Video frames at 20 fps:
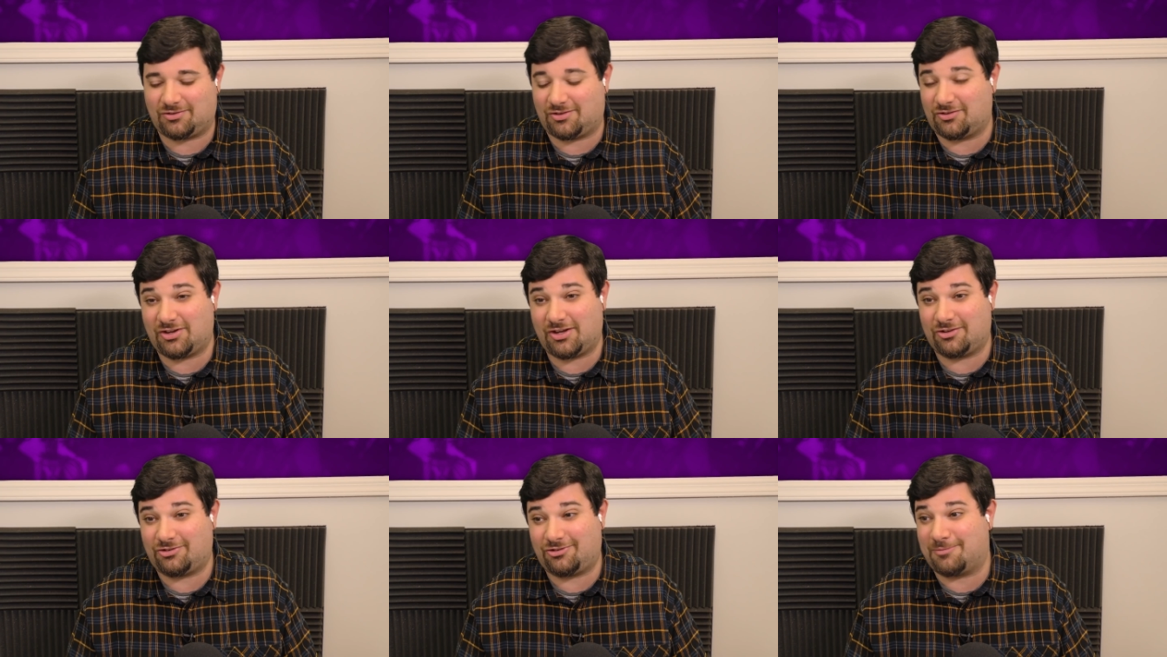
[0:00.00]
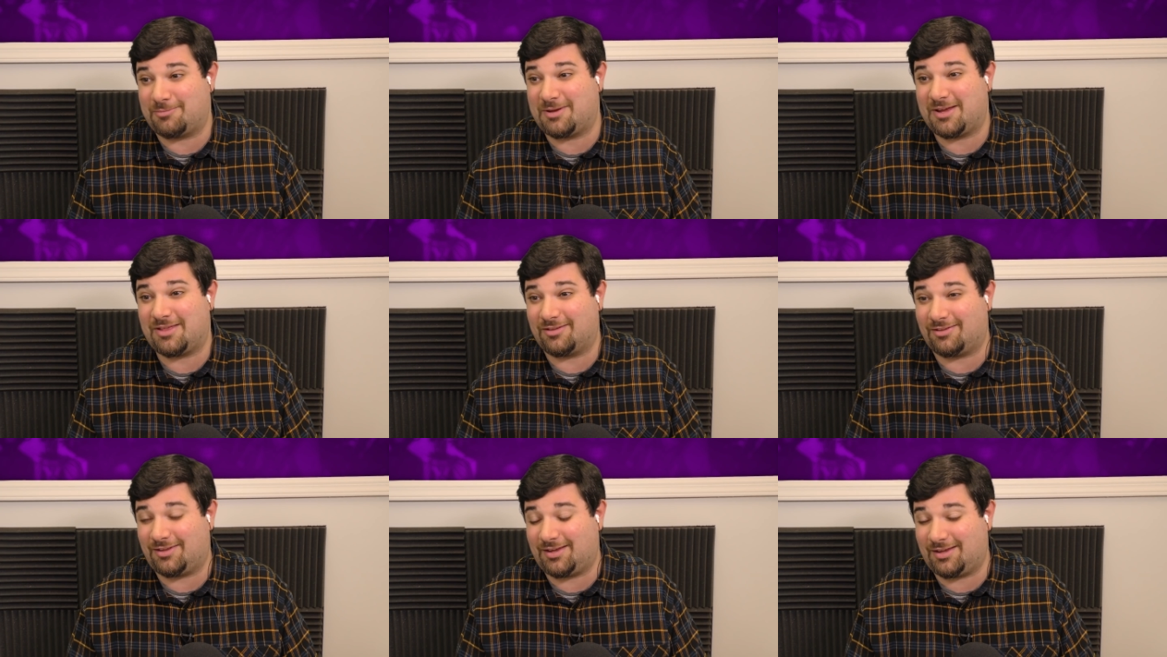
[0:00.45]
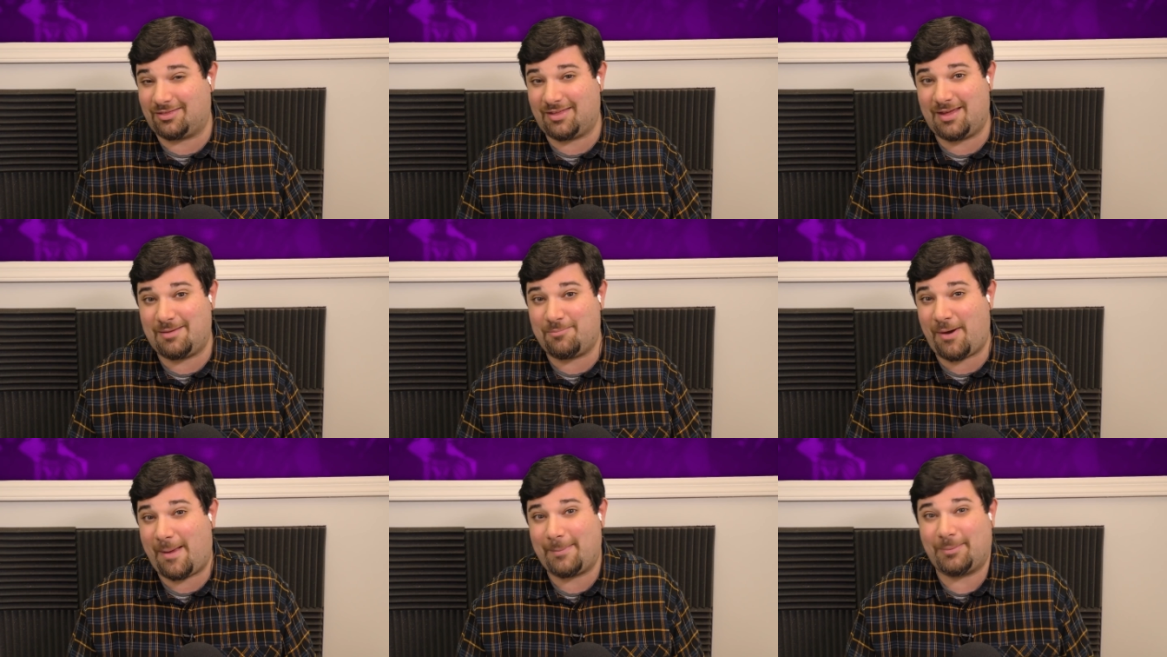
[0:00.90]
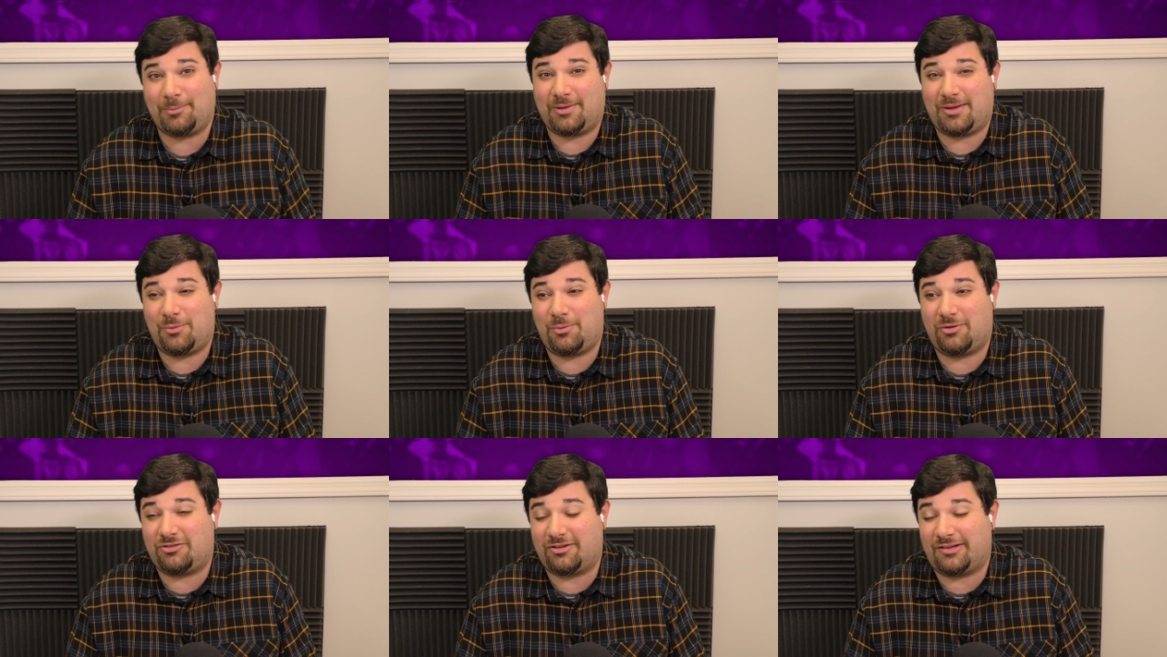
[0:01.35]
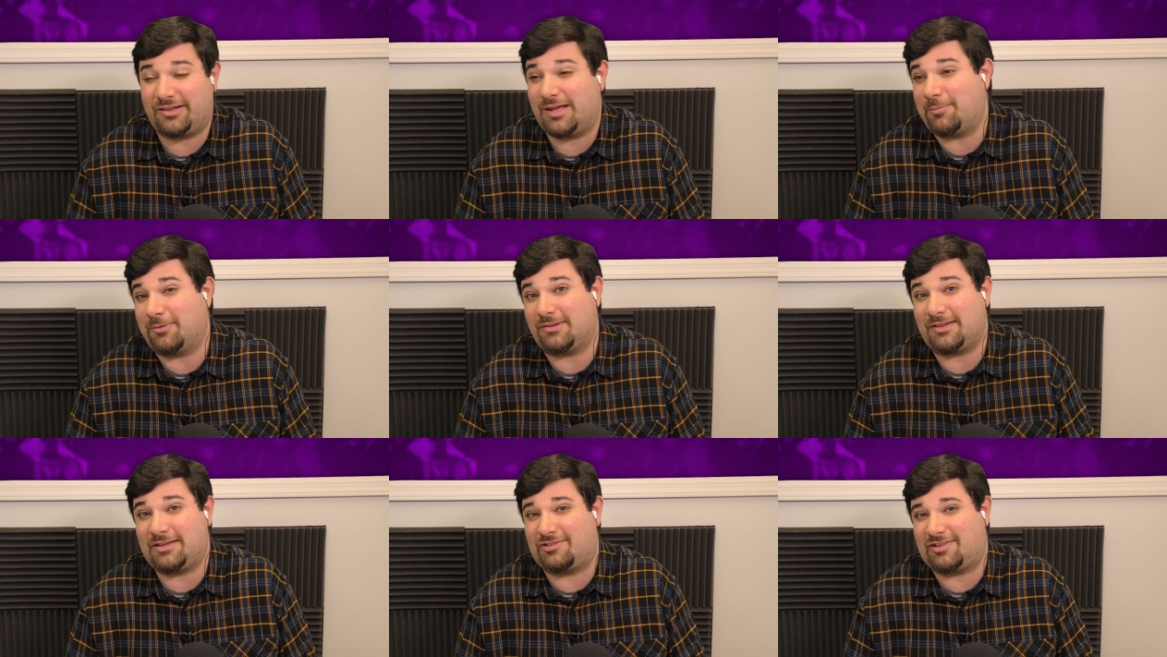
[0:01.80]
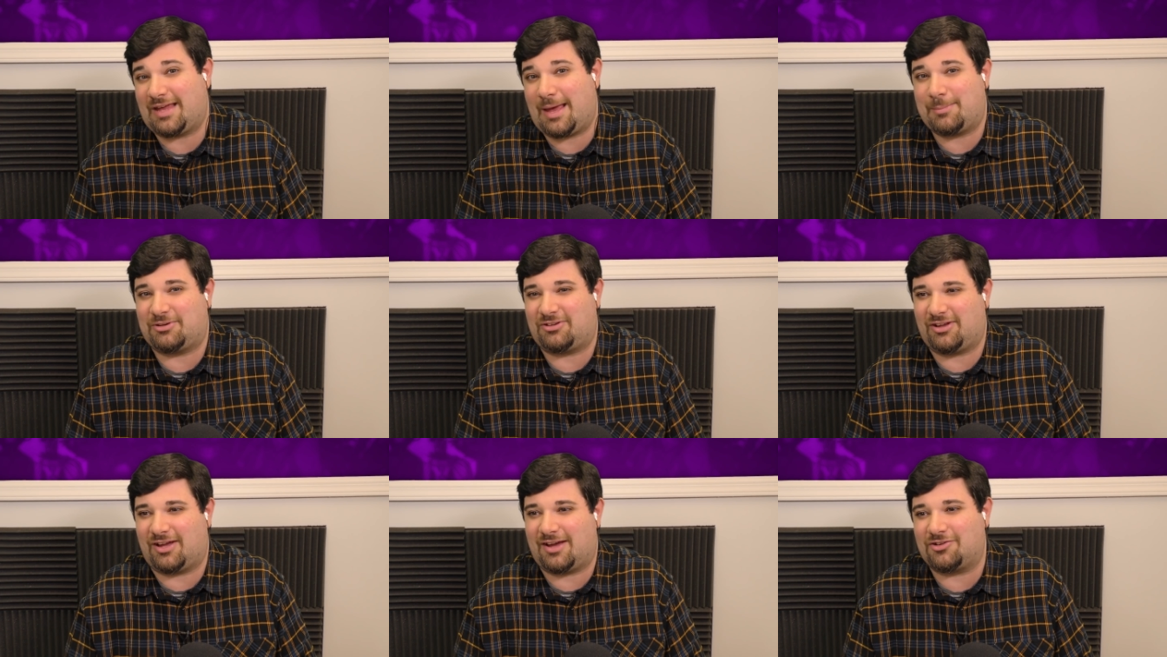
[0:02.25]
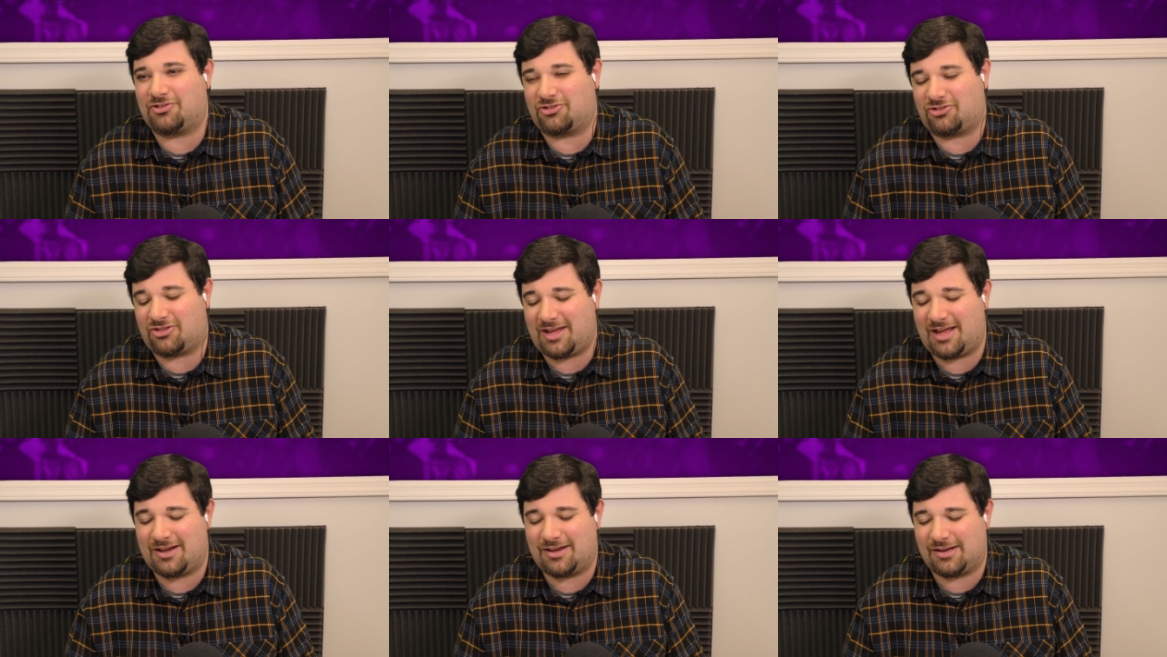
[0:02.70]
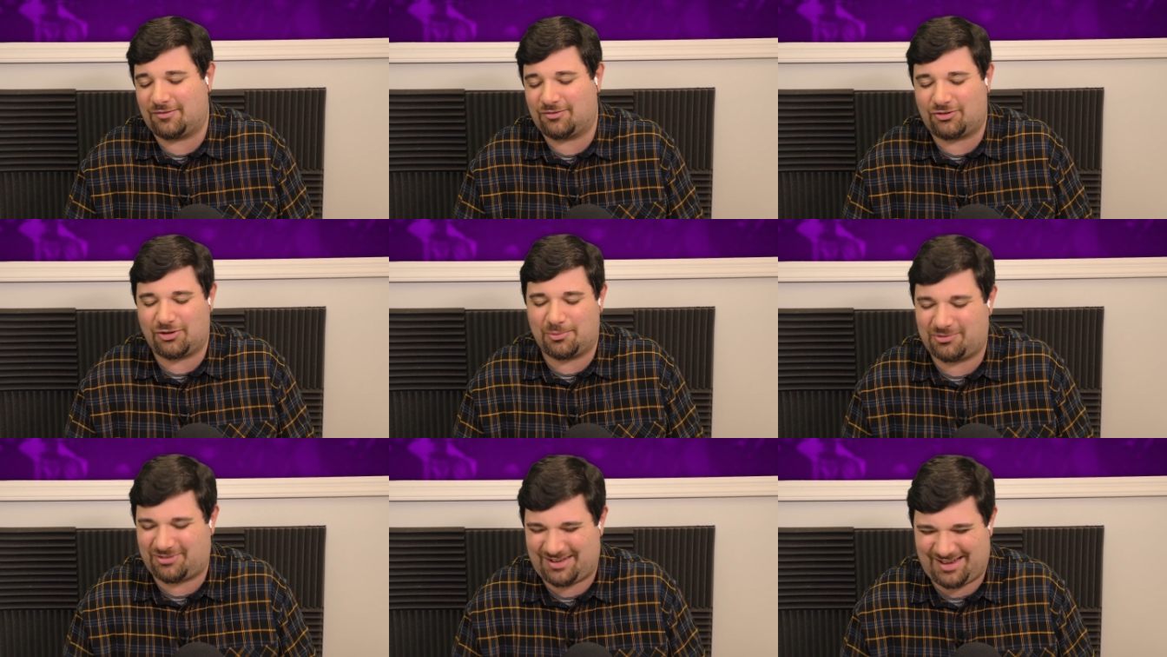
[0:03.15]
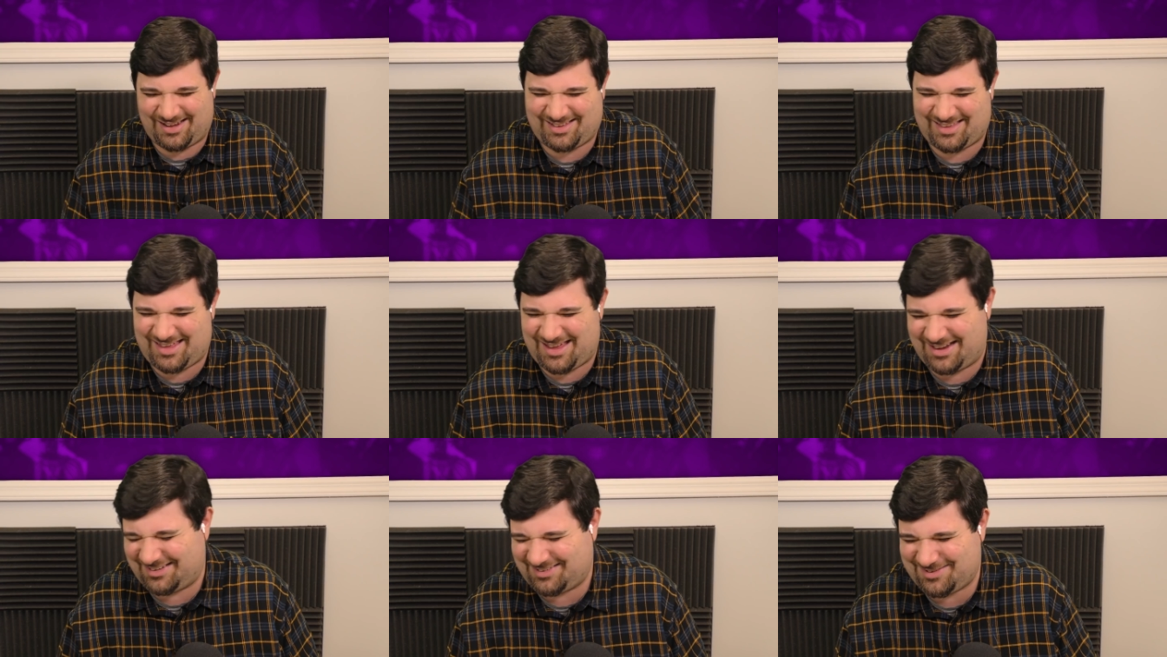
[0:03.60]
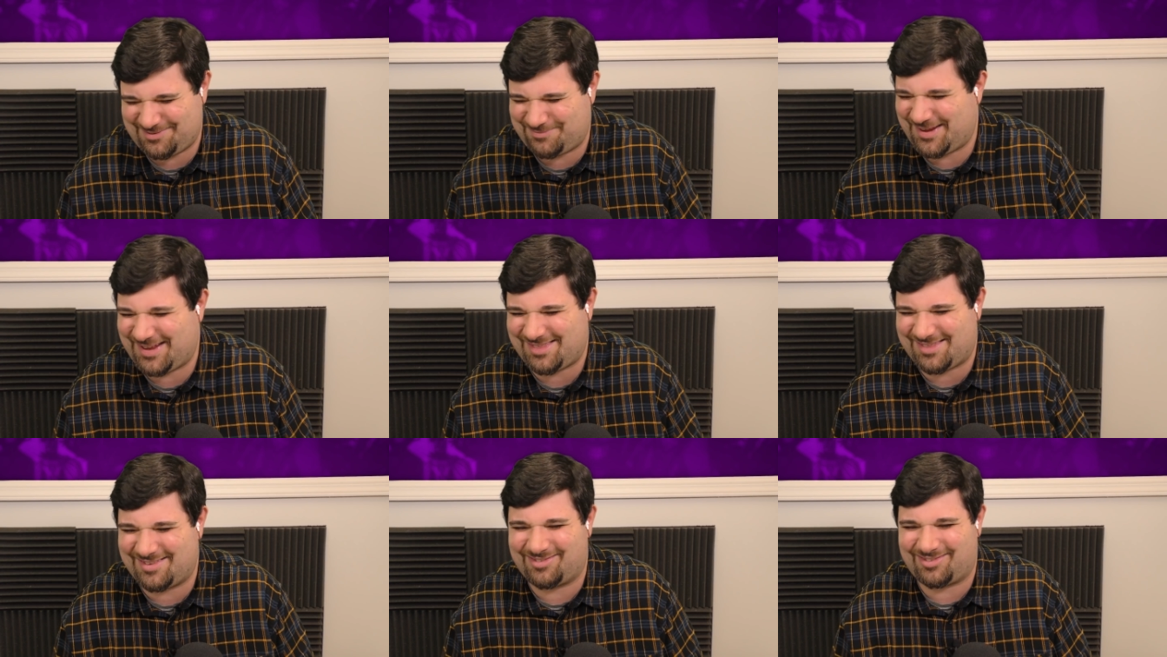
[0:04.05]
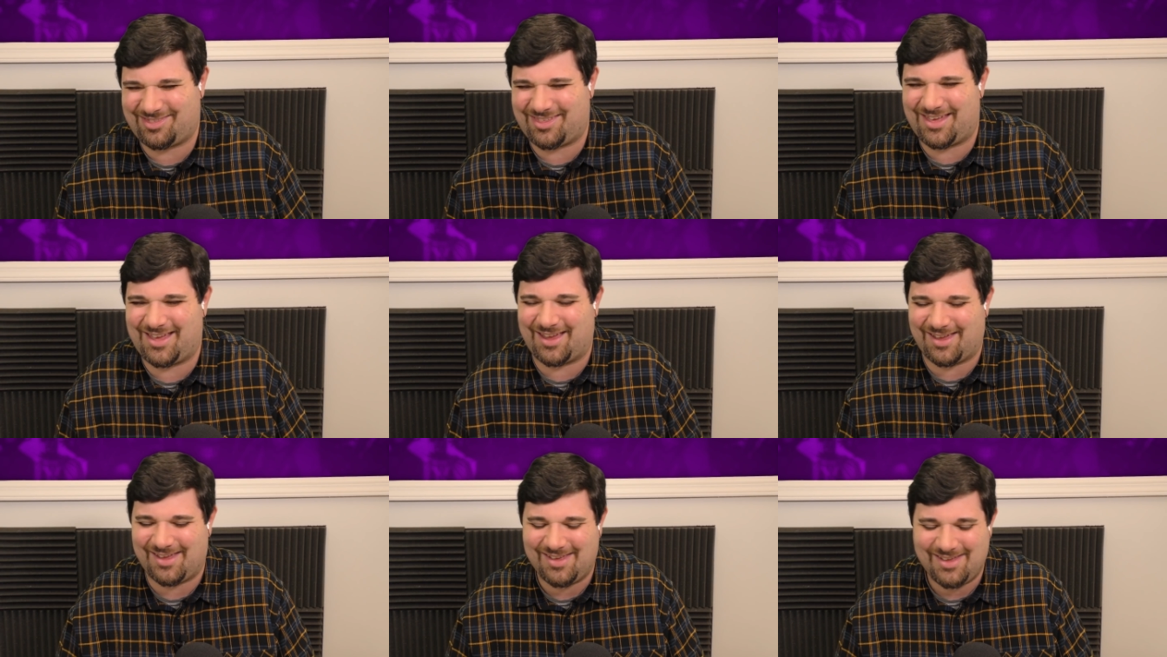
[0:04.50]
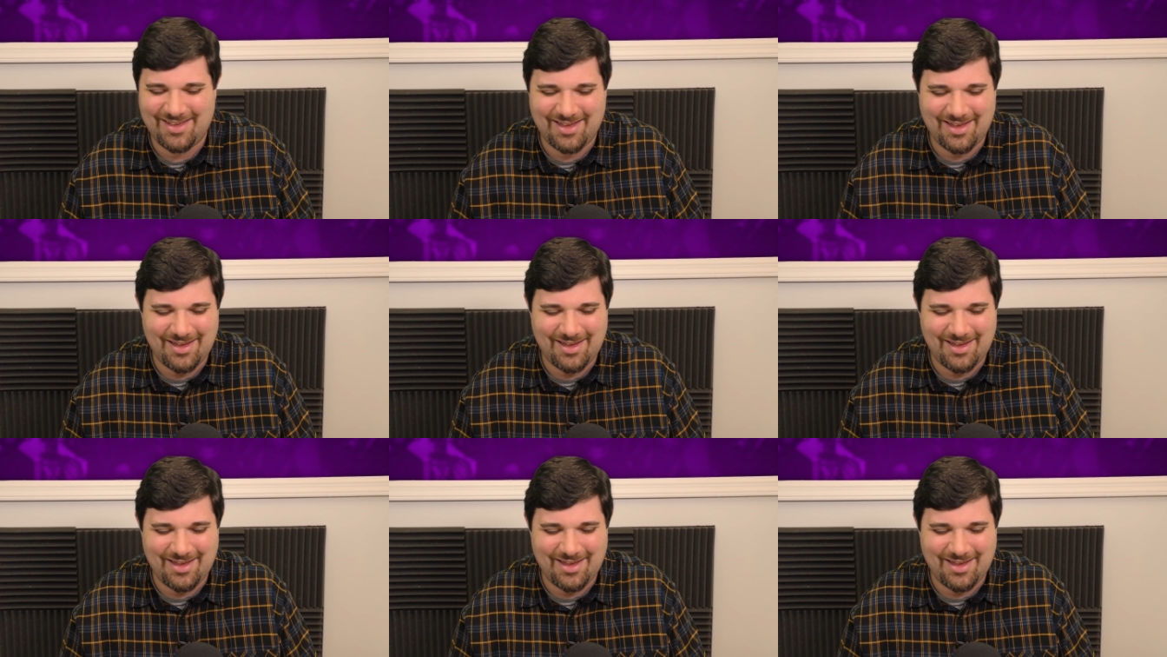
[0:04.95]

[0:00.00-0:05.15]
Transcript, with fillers: suggests to me that like they probably will deliberately sabotage the ending of Doomsday Clock to make this thing.